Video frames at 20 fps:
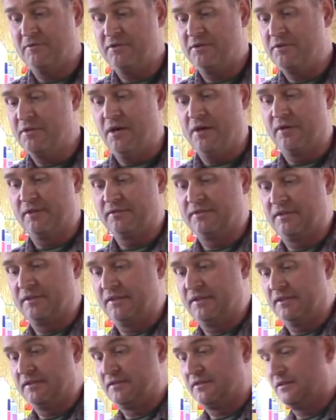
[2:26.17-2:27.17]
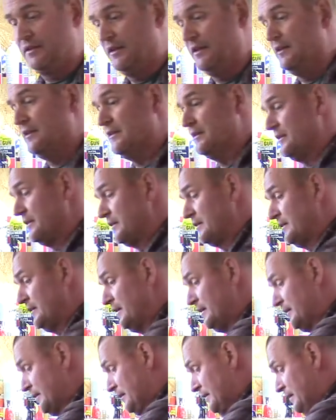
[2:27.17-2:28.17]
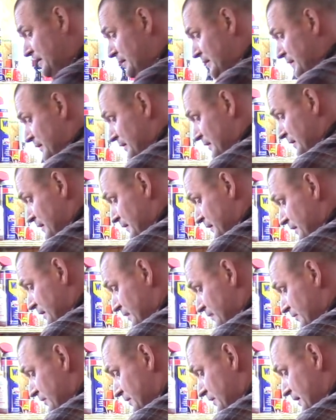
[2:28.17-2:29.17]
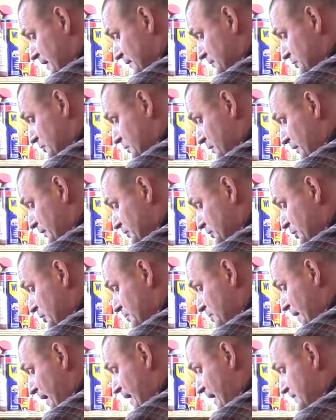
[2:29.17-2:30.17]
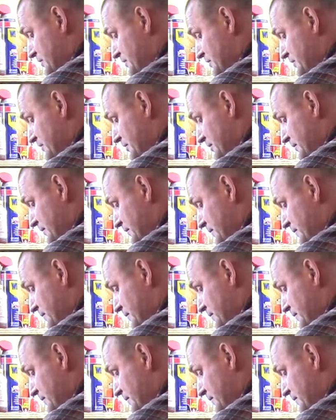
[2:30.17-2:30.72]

You notice it gets cleaner and cleaner every time. So we're at two patches.